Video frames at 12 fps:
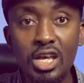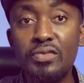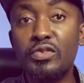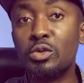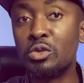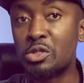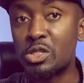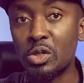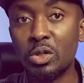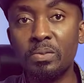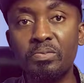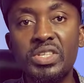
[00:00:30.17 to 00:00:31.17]
If you do
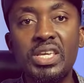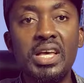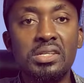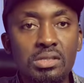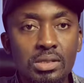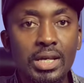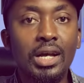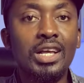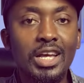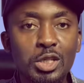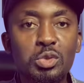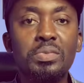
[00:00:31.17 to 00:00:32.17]
so, yes, the
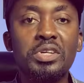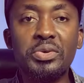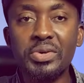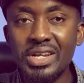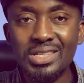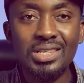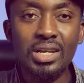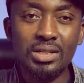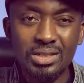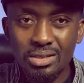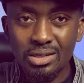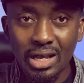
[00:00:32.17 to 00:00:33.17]
account will be
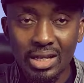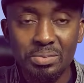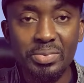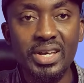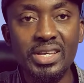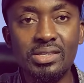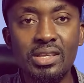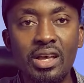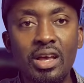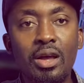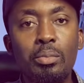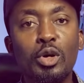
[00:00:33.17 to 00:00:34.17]
created at best,
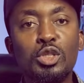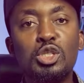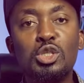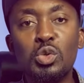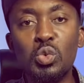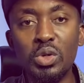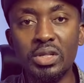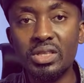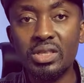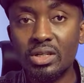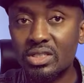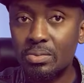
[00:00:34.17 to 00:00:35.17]
but you will
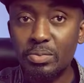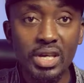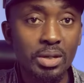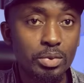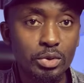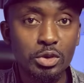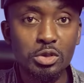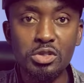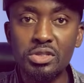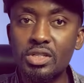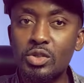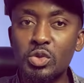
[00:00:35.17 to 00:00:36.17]
not be able to
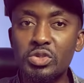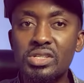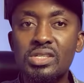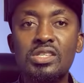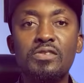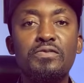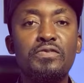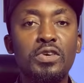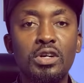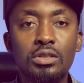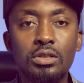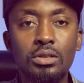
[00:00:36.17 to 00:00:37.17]
use it to receive
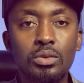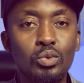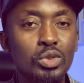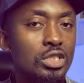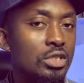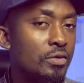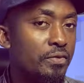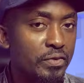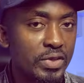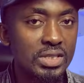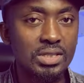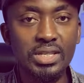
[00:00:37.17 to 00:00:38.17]
funds, which
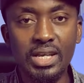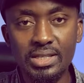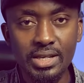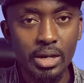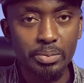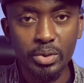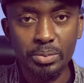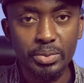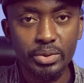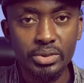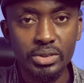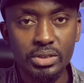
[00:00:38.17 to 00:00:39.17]
defeats the entire
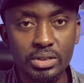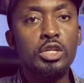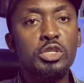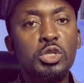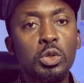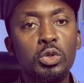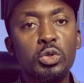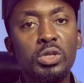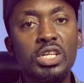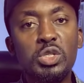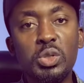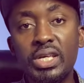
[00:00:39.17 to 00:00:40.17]
purpose. So you
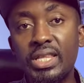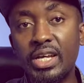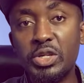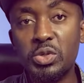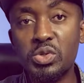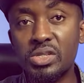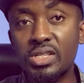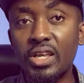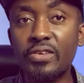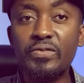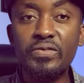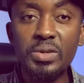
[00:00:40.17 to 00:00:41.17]
need to either use
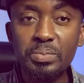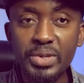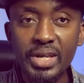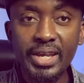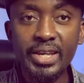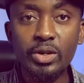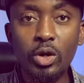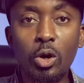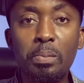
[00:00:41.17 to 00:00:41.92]
a VPN or